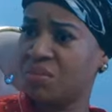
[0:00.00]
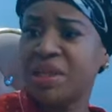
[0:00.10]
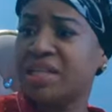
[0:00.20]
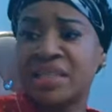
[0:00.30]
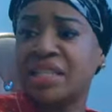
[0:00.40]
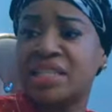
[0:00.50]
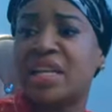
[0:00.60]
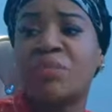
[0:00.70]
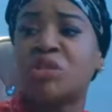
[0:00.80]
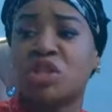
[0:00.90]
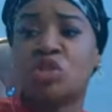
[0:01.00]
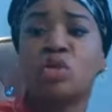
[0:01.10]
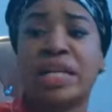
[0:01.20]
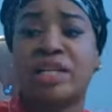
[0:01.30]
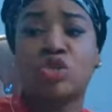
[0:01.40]
Please, tell the celebrity in
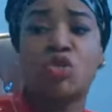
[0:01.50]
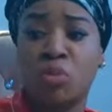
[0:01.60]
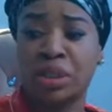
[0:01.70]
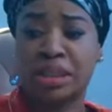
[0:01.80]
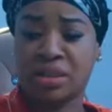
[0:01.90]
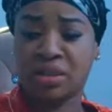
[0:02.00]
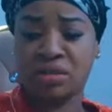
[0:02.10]
you that there's no money.